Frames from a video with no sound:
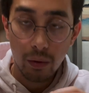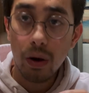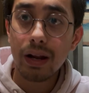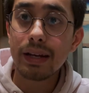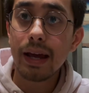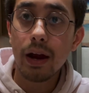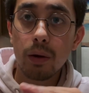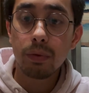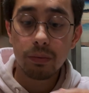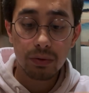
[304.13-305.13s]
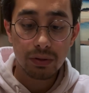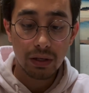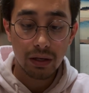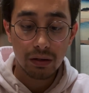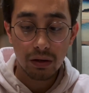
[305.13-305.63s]
want any air bubbles
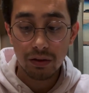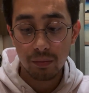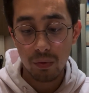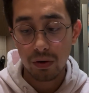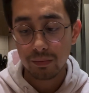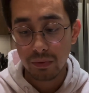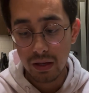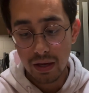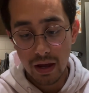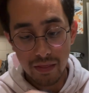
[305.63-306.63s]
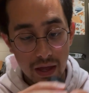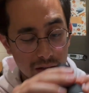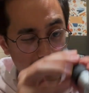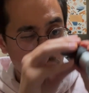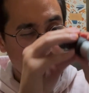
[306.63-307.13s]
like on the port. And then you